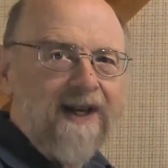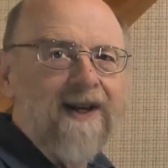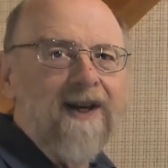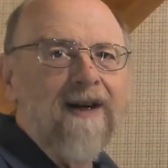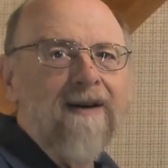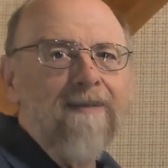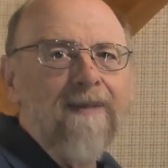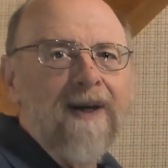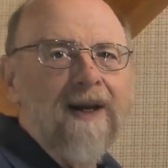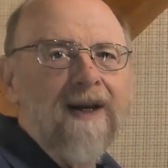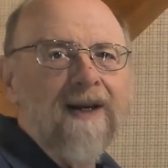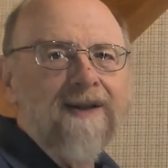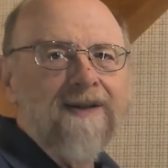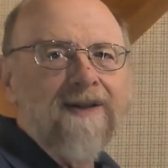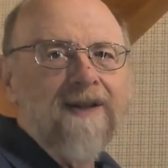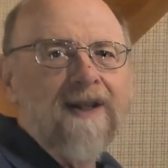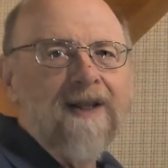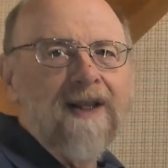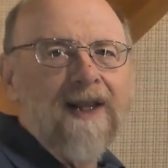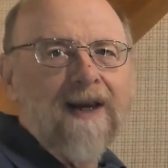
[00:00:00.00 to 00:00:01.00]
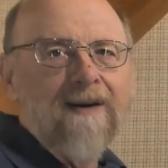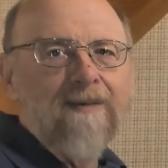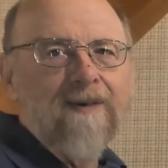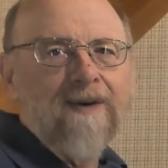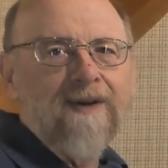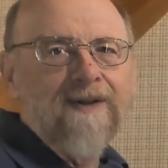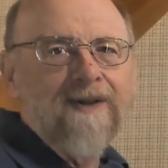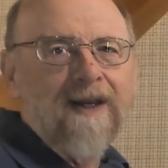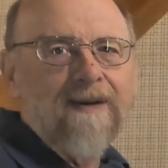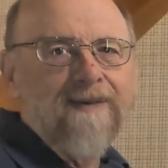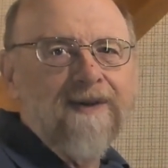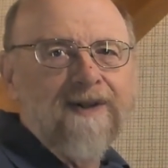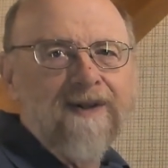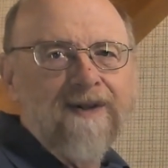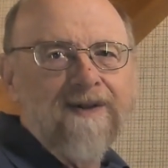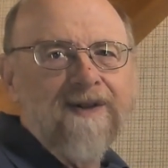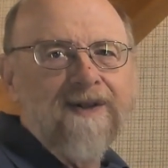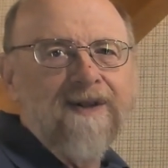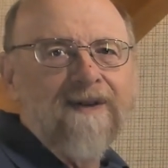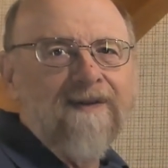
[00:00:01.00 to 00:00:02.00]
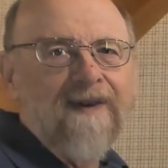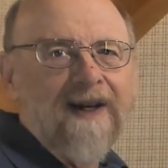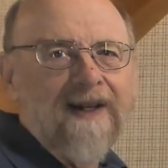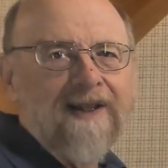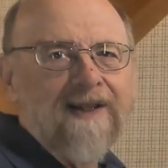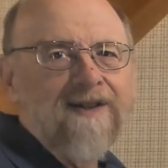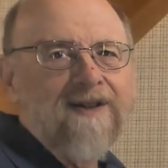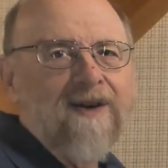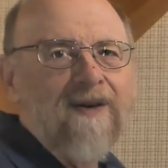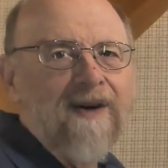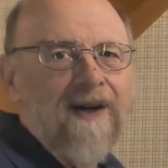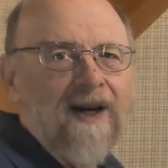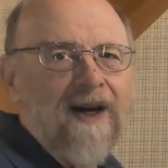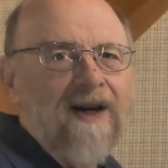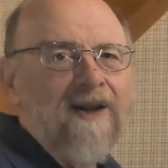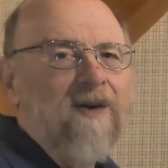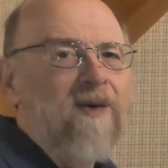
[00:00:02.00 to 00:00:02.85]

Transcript: income because of the labor substitution effect that's going on,